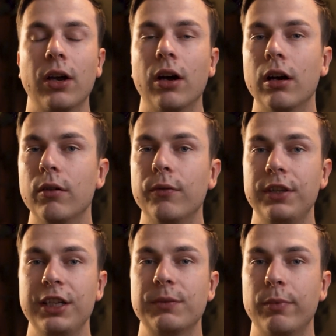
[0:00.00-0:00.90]

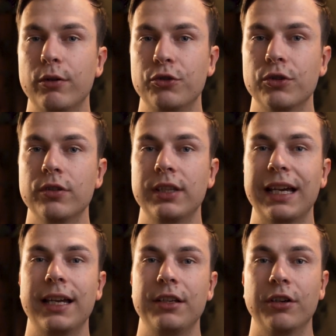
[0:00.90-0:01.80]
of the exposure
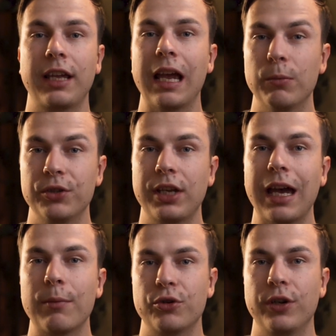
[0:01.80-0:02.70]
that your camera is
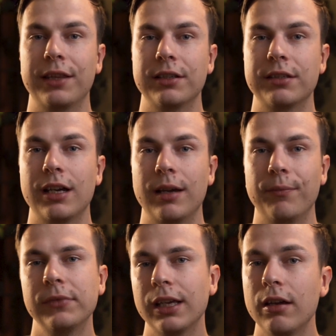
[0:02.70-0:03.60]
capturing at the time.
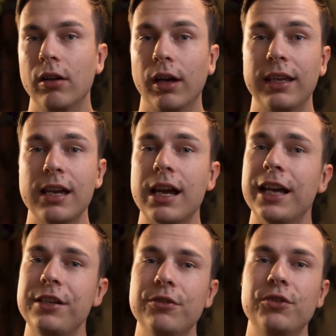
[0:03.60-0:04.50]
Again,
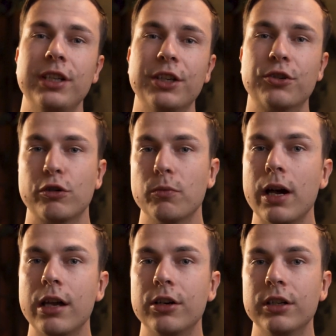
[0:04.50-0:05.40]
I'd use an external
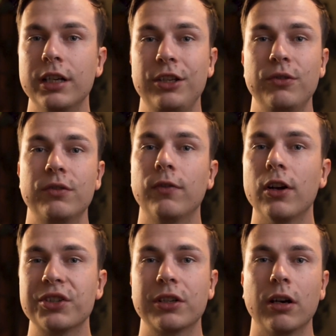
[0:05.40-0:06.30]
monitor and use
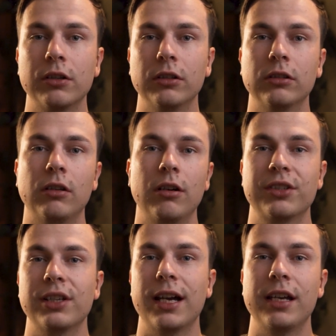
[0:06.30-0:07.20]
false color
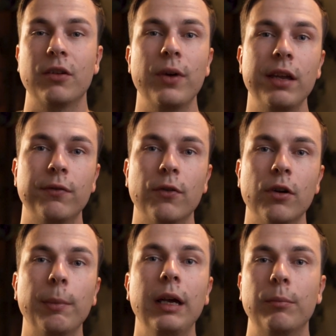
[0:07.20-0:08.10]
alongside a
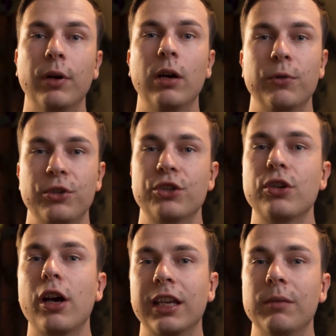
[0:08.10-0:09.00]
waveform, but we're just
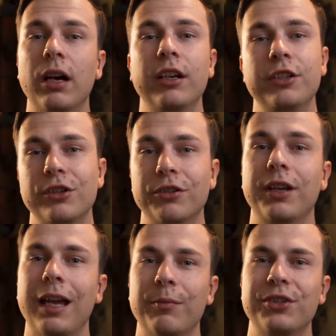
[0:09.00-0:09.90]
talking about internal
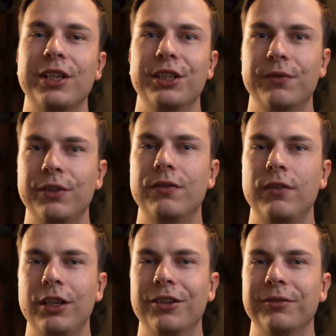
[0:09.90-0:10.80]
camera settings for this
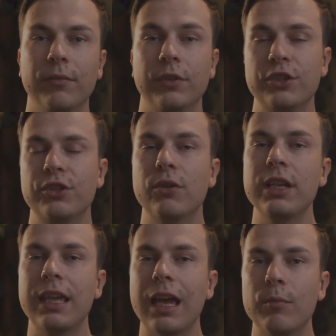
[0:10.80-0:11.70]
video. The
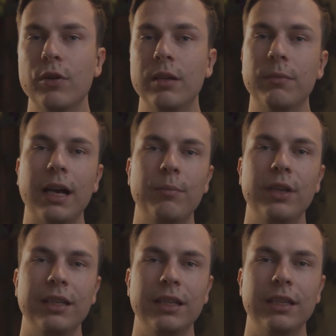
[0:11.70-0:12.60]
Sony camera, in my
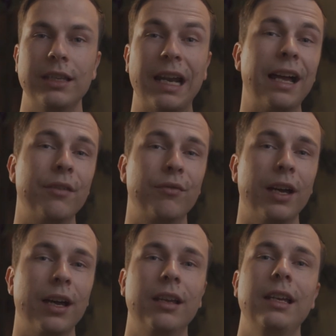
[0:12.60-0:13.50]
opinion, that I've
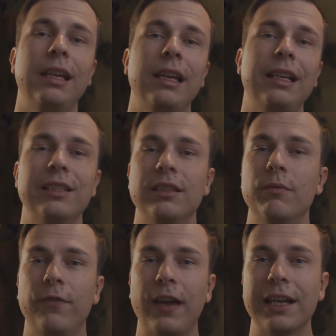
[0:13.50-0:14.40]
got isn't the
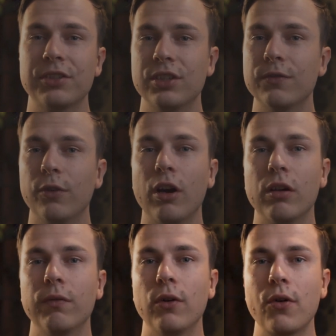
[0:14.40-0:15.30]
fastest for
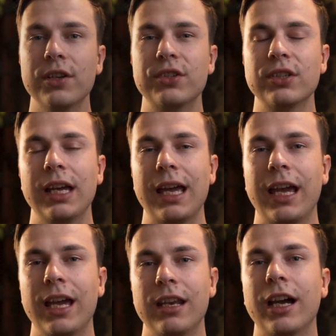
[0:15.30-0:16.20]
autofocus,
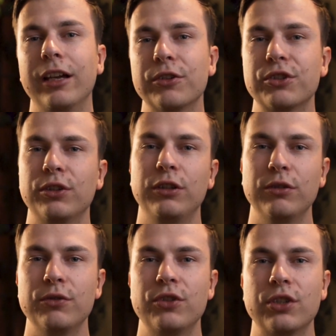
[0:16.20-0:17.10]
and I also
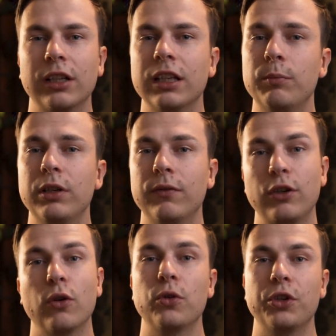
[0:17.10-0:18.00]
use a little bit of
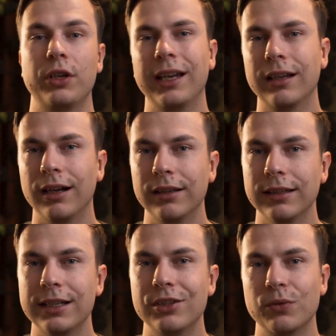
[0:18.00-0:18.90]
an older Nikon
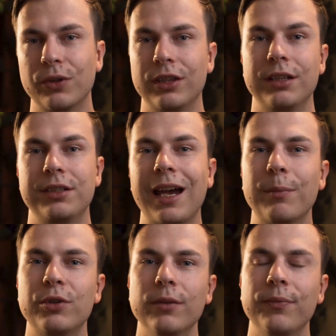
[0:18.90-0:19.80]
lens with an
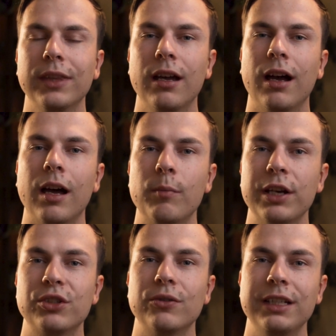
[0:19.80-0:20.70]
adapter on
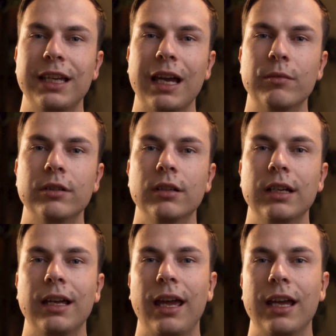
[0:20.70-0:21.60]
my Sony camera,
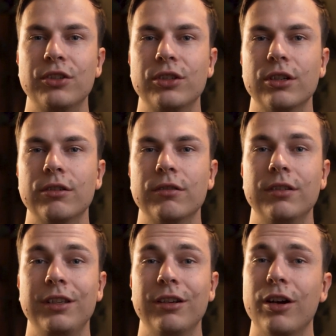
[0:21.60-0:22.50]
and so
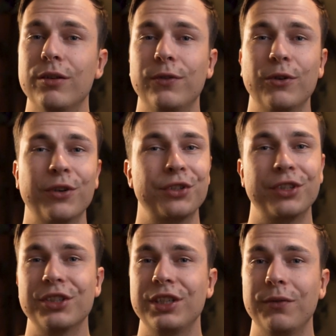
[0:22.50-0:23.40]
the autofocus
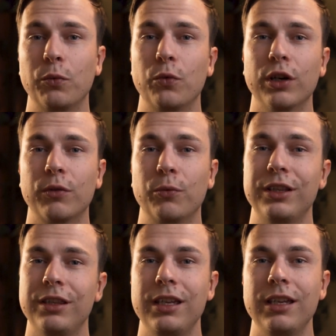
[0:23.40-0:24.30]
doesn't even work
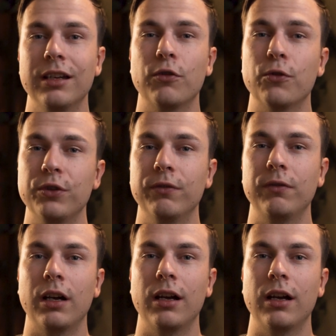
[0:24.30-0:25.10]
with the older